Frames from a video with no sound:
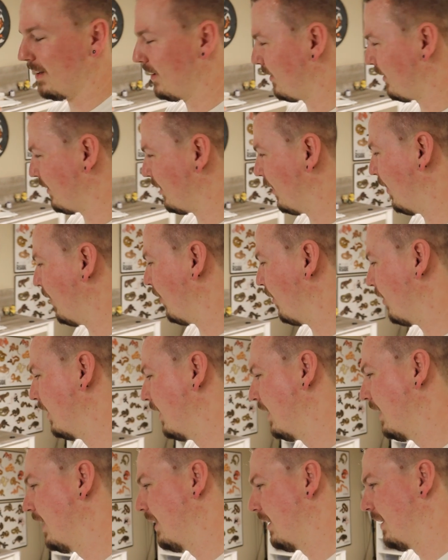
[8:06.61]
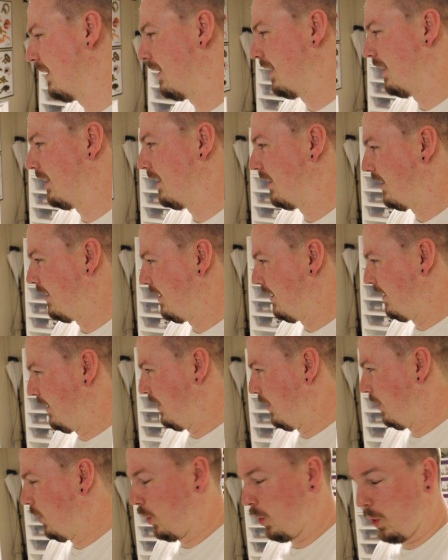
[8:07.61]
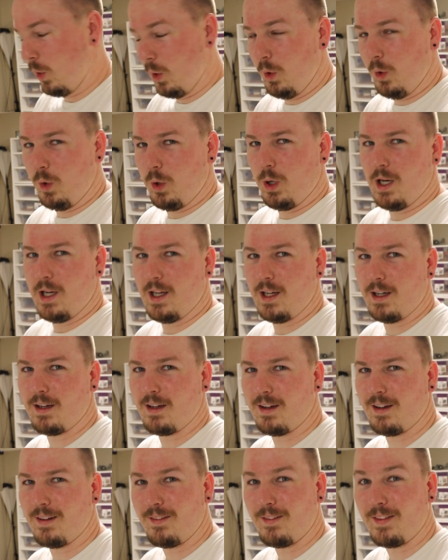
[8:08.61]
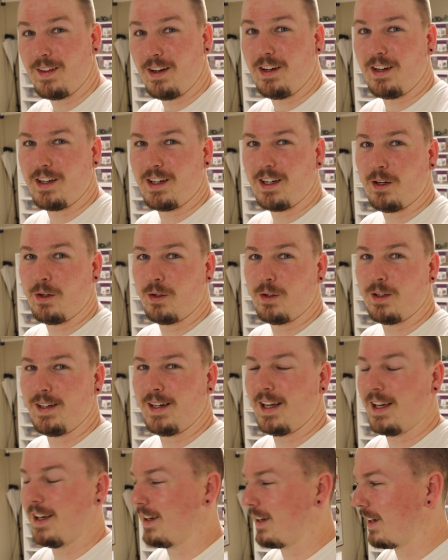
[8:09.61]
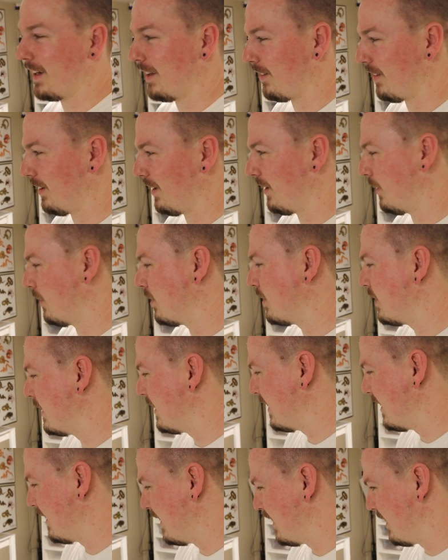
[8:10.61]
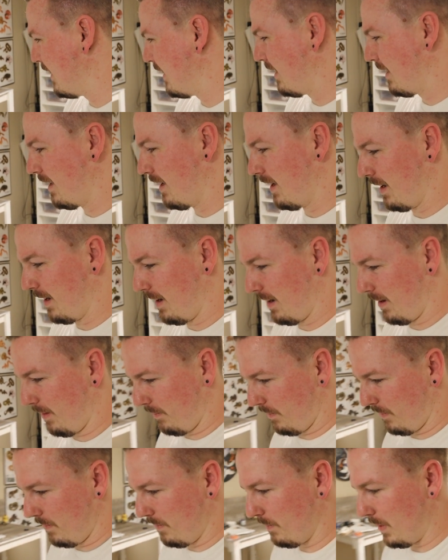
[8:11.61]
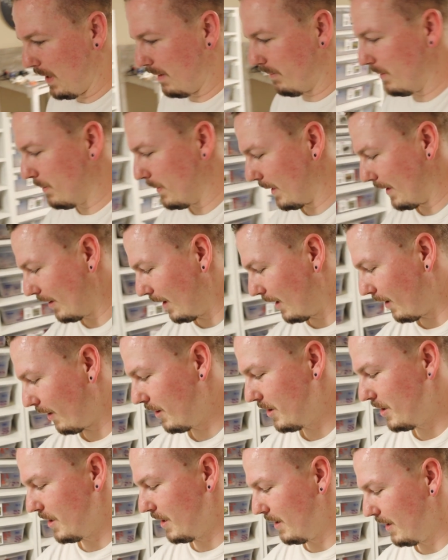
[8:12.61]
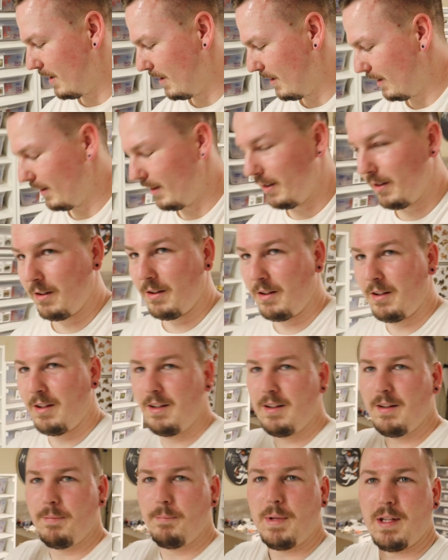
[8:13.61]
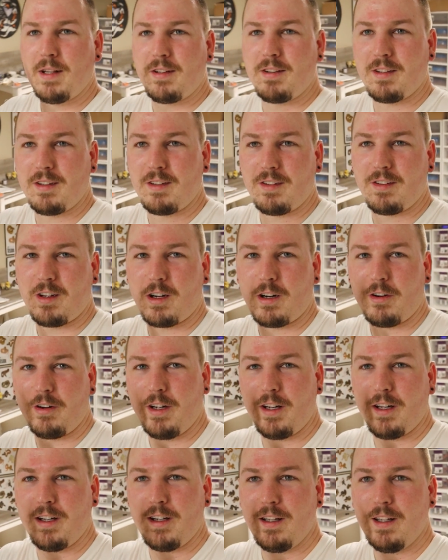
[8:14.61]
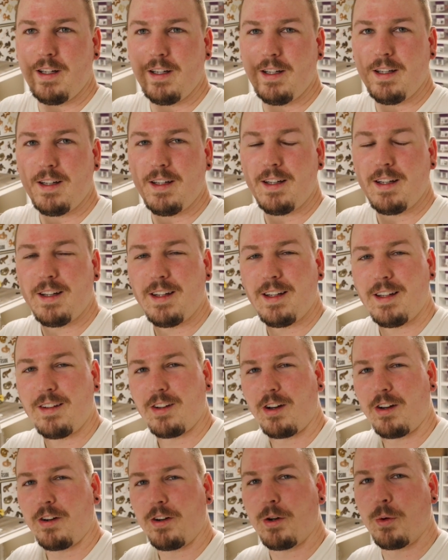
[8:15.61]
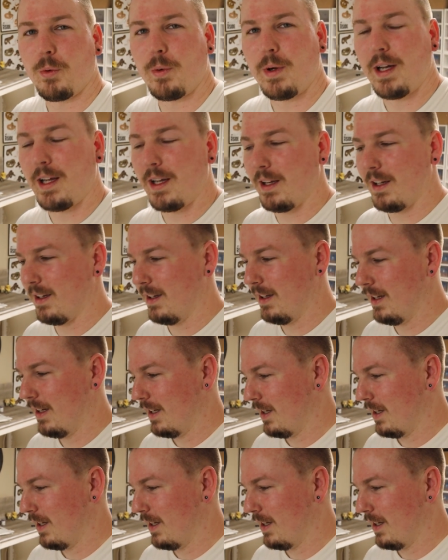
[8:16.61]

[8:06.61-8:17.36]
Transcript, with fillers: So whew, there you go. Now you guys know. Um, baby mixology, little Miss Zara is on her way.